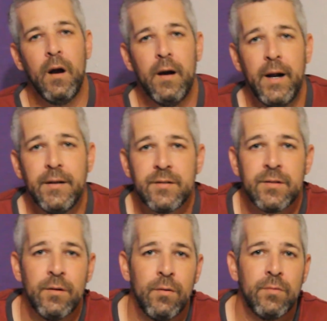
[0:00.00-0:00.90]
Alright,
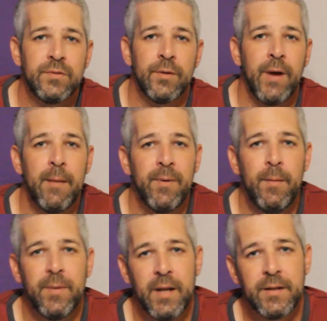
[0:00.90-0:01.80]
so to wrap
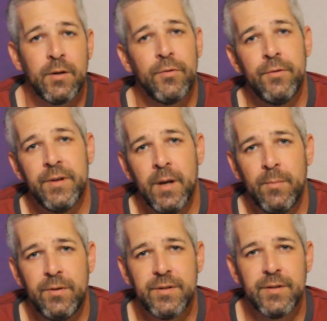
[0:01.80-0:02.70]
up, I'd like to go through the
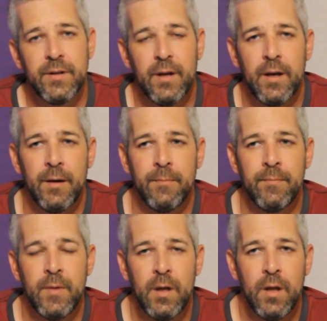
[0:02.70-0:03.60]
numbers. Um,
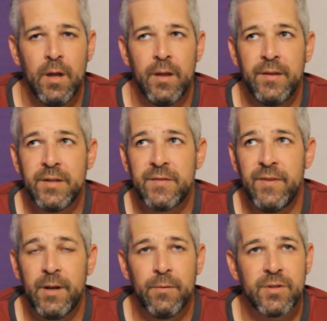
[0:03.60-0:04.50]
this
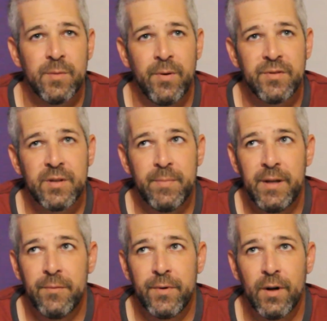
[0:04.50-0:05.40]
video was supposed to
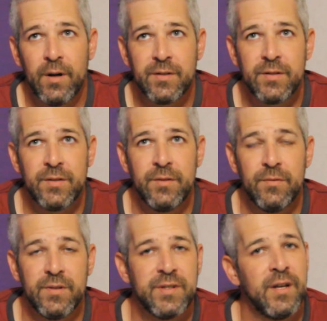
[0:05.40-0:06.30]
be in regards to
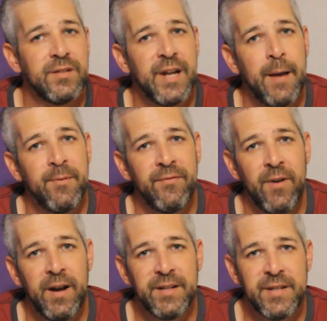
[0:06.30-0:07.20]
the sales that happened
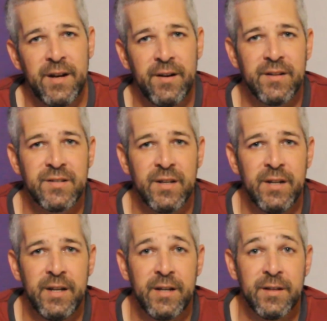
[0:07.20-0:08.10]
Friday, Saturday, and
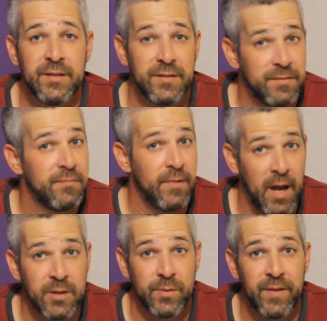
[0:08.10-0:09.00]
Sunday, because
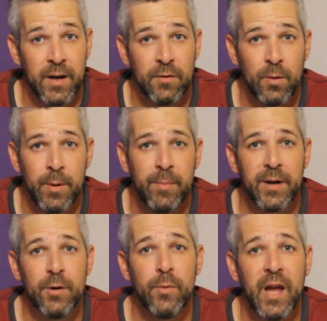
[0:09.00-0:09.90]
as we've gotten a little bit
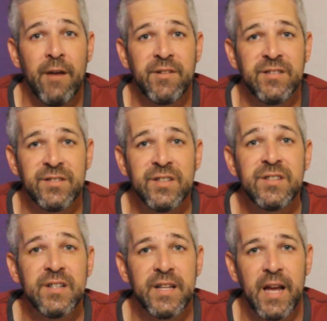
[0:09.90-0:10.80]
bigger, we have
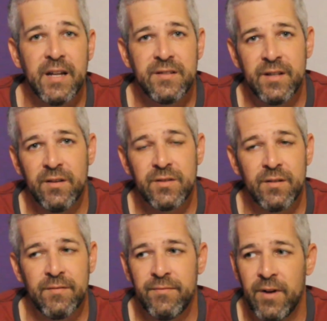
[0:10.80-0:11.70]
consistently had sales
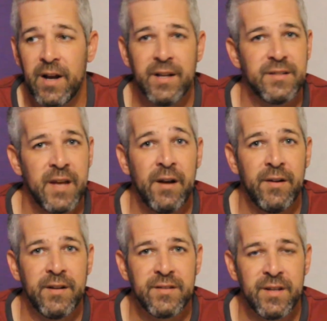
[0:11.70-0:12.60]
on Friday,
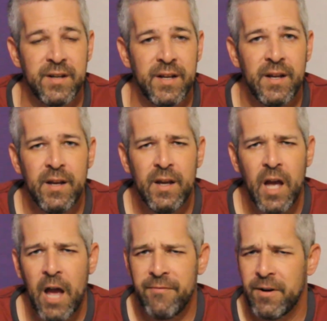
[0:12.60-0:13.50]
Saturday, and Sunday.
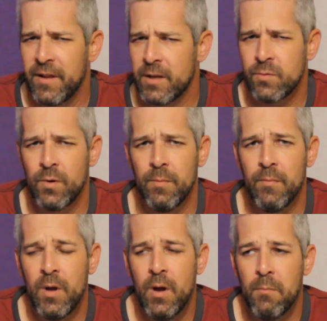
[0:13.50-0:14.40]
I figure that's where
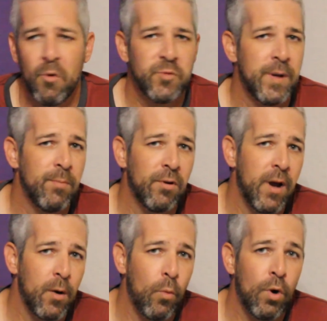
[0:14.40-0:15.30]
most people are
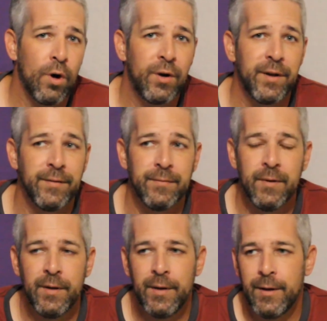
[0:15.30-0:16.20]
out at work and
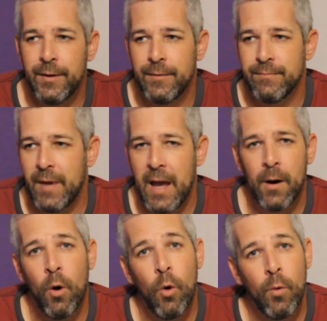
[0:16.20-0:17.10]

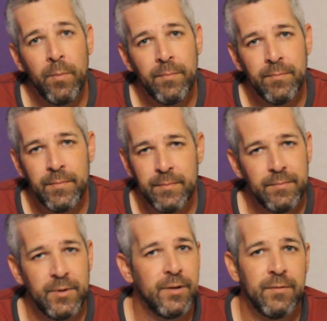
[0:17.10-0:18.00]
at home,
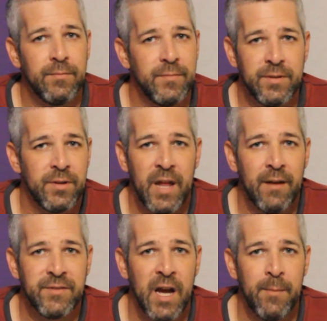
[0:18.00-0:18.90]
you know, so they
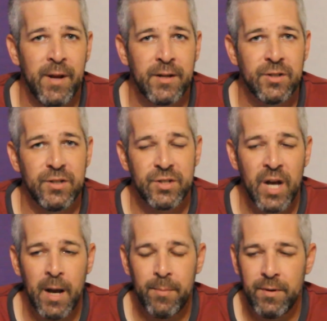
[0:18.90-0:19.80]
have time to actually
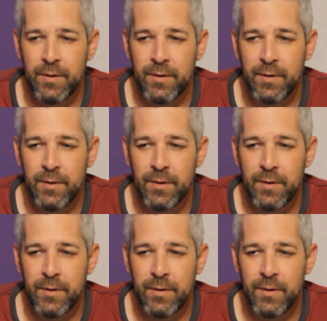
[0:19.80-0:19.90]
shop.